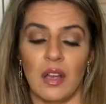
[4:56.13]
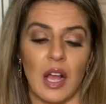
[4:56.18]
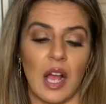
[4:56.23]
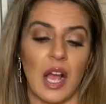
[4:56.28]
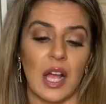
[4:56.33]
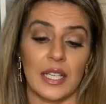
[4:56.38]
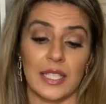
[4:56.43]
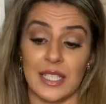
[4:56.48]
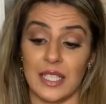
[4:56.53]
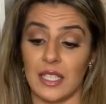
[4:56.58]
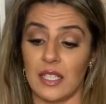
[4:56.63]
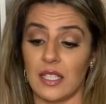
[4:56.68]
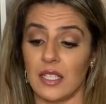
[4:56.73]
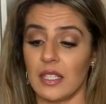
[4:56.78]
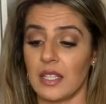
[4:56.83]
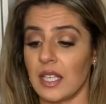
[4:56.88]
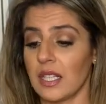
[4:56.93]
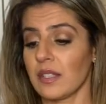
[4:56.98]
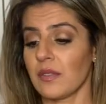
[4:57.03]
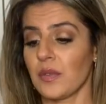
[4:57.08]
idea,
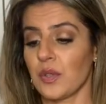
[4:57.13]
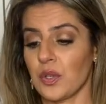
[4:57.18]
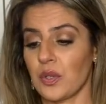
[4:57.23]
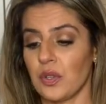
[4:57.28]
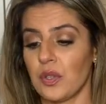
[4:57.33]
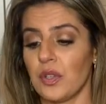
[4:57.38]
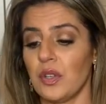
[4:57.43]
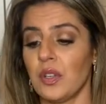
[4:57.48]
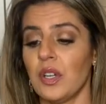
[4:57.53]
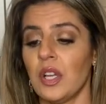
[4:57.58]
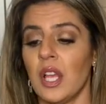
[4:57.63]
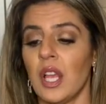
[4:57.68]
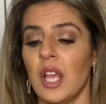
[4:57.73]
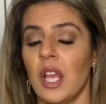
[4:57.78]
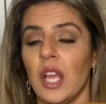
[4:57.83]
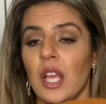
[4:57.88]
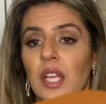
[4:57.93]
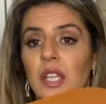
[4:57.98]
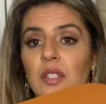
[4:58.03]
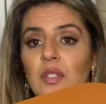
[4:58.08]
that's for sure.
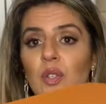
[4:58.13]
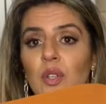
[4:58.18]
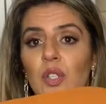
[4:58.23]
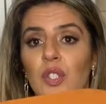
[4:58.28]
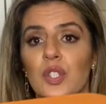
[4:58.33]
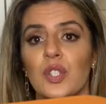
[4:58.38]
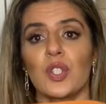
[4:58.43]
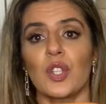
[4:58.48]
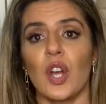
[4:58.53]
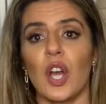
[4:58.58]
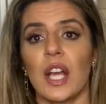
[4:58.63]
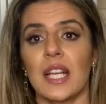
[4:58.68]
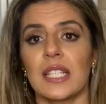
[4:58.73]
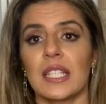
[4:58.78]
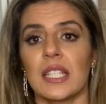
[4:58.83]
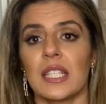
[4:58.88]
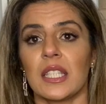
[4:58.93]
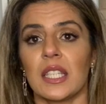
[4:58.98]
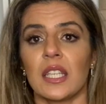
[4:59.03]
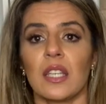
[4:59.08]
It's got
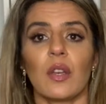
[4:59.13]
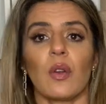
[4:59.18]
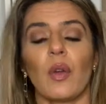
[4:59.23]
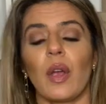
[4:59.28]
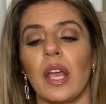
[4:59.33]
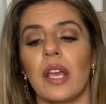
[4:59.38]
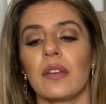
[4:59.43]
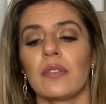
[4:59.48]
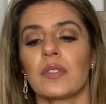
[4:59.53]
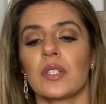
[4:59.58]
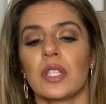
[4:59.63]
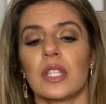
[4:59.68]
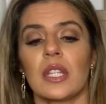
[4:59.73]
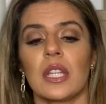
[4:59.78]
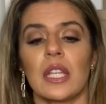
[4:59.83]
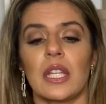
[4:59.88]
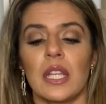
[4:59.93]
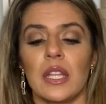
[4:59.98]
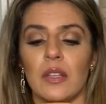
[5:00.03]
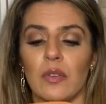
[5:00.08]
Dyson engraved in the
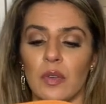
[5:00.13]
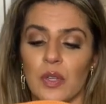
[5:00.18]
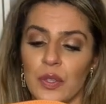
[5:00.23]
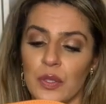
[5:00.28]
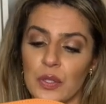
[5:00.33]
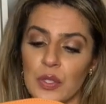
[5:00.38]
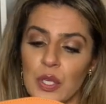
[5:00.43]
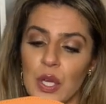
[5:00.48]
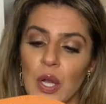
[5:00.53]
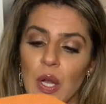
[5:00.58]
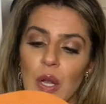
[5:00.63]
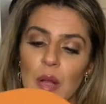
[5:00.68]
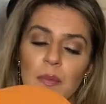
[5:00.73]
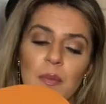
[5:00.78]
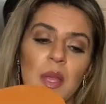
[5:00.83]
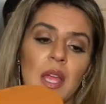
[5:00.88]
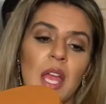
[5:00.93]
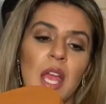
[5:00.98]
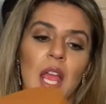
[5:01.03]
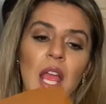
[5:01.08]
leather at the top,
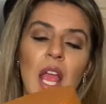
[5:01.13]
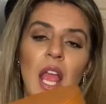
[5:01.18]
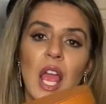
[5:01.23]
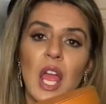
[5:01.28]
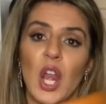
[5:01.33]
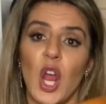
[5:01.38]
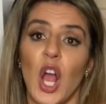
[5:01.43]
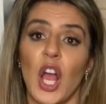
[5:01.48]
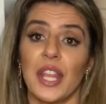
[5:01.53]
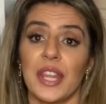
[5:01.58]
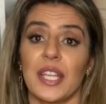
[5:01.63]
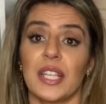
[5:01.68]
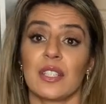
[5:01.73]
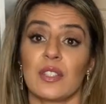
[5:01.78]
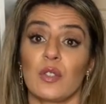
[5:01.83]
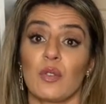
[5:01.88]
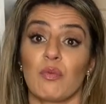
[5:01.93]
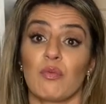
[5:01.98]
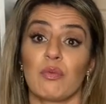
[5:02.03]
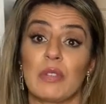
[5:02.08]
and I think it's
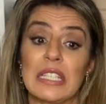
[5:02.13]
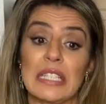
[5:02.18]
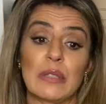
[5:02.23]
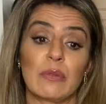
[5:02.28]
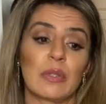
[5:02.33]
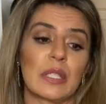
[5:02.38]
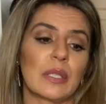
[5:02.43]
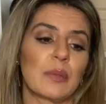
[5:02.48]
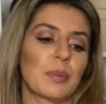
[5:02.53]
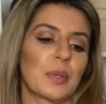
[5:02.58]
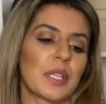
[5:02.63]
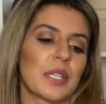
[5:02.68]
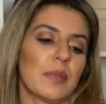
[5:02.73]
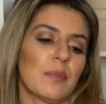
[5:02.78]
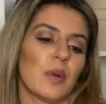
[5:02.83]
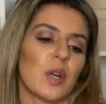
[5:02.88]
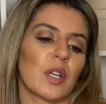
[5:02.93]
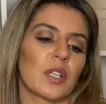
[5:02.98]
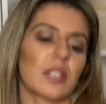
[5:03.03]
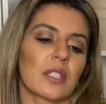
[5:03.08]
a really, really pretty
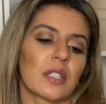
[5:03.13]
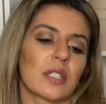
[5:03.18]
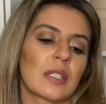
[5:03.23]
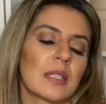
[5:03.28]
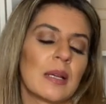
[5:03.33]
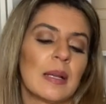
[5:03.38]
box.